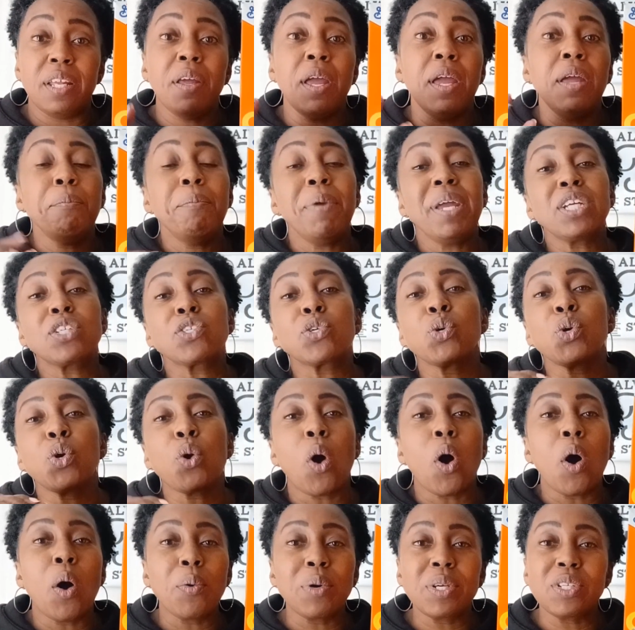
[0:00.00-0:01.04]
And make sure you
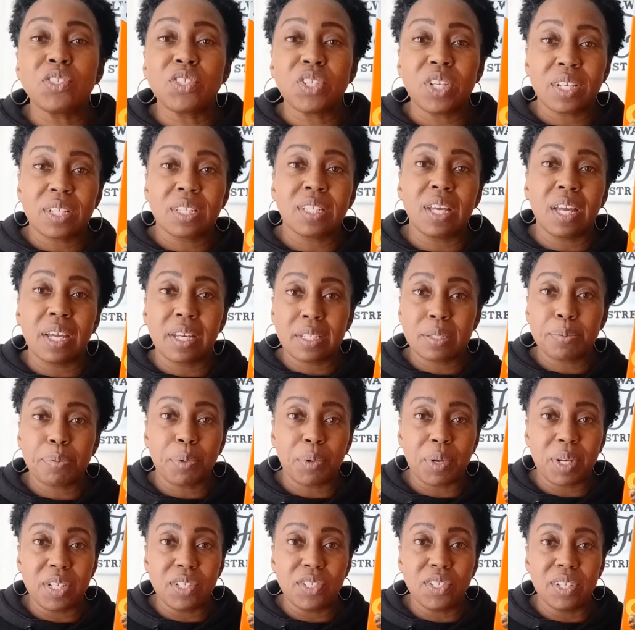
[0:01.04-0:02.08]
always check the
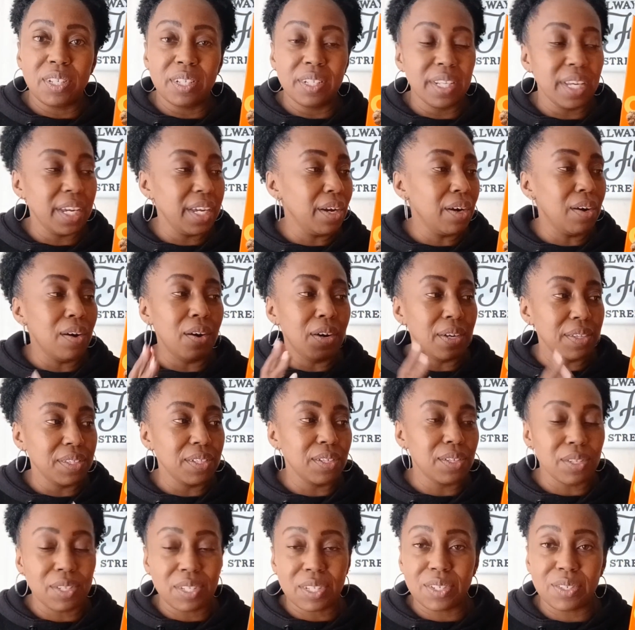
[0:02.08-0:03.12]
expiration date on
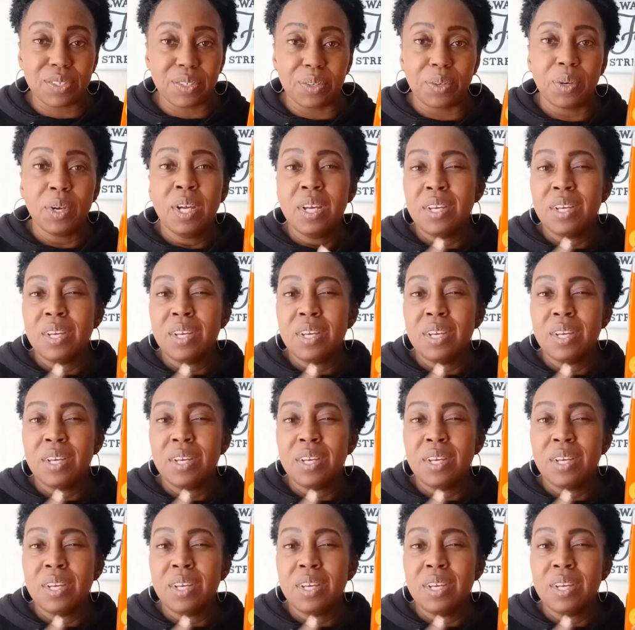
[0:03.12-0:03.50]
there too.